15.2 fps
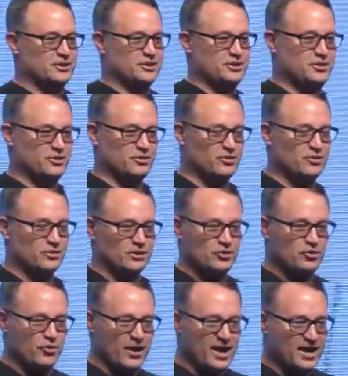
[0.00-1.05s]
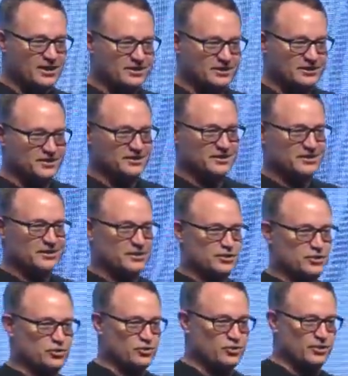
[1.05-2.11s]
to Grant,
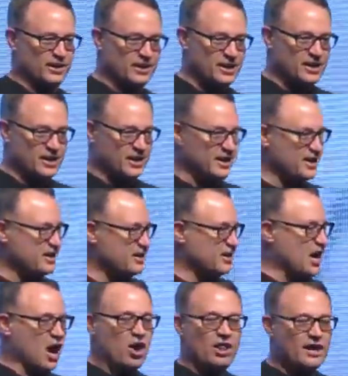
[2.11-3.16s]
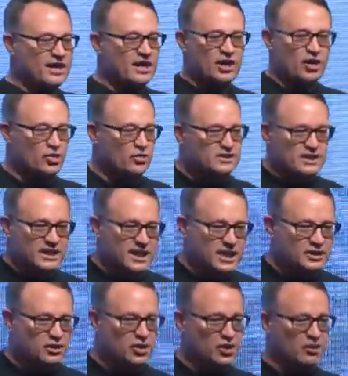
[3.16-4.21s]
to Lee. All I need to know is the key
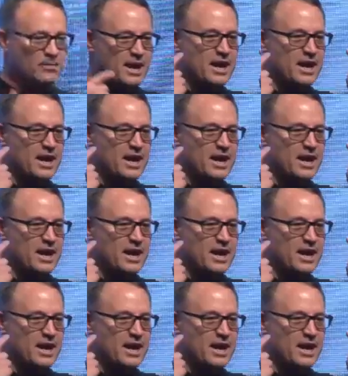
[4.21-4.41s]
term